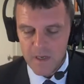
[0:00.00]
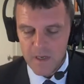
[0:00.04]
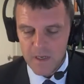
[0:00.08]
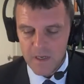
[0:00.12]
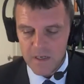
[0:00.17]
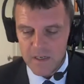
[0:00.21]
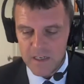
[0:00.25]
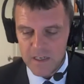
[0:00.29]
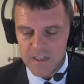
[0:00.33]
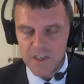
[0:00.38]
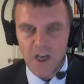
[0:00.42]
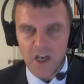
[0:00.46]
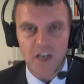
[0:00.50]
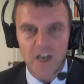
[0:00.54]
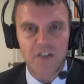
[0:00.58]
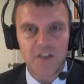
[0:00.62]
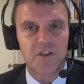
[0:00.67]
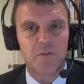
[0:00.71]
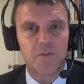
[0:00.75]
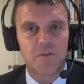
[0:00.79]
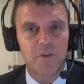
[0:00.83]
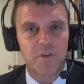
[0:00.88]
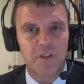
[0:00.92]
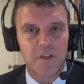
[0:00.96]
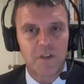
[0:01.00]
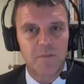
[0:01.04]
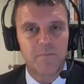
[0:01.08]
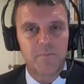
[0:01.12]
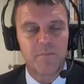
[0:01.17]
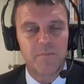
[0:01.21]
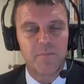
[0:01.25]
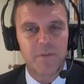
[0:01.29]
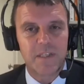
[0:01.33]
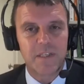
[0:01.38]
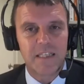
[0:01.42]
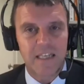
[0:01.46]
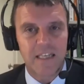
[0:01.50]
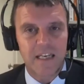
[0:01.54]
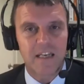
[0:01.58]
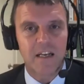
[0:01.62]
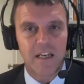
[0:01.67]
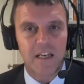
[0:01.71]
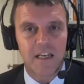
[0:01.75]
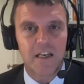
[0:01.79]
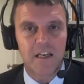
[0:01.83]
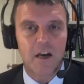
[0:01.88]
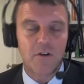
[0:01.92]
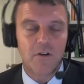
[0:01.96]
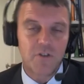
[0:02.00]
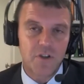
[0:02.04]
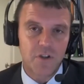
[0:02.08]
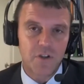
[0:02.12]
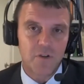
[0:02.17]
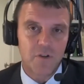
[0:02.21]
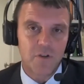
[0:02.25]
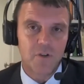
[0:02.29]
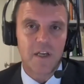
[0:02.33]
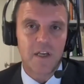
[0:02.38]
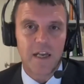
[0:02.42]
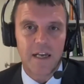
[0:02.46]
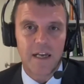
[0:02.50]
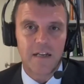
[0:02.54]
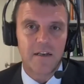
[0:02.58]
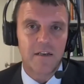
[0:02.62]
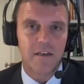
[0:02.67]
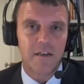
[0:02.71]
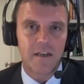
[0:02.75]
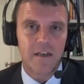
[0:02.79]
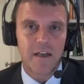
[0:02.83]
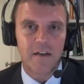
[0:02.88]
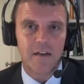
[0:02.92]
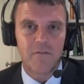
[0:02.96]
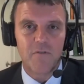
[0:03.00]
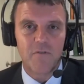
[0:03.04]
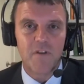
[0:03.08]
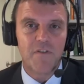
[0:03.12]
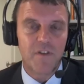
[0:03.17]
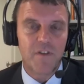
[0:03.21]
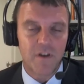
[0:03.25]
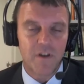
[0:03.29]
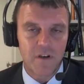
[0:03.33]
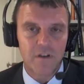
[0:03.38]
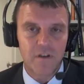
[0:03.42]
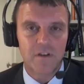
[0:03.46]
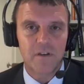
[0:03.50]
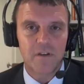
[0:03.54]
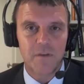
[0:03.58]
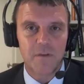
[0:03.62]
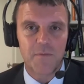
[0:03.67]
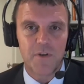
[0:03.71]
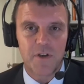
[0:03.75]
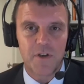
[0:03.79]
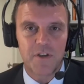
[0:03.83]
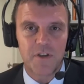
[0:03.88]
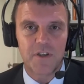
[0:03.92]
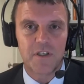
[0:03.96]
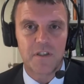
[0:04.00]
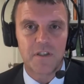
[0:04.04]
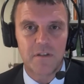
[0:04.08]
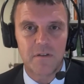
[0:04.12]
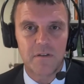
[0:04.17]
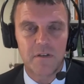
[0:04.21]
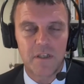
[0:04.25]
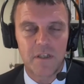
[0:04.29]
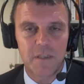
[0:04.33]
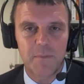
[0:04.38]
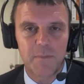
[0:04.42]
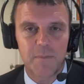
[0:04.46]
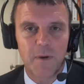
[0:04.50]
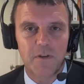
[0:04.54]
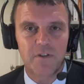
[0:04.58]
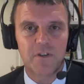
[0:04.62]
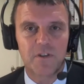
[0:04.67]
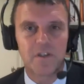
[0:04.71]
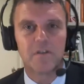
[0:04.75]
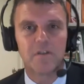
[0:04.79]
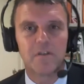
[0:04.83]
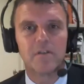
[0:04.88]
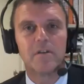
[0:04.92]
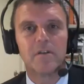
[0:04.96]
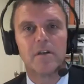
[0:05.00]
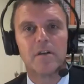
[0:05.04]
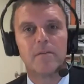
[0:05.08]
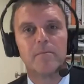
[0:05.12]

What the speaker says: disaster, which are particularly coastal and river communities exposed to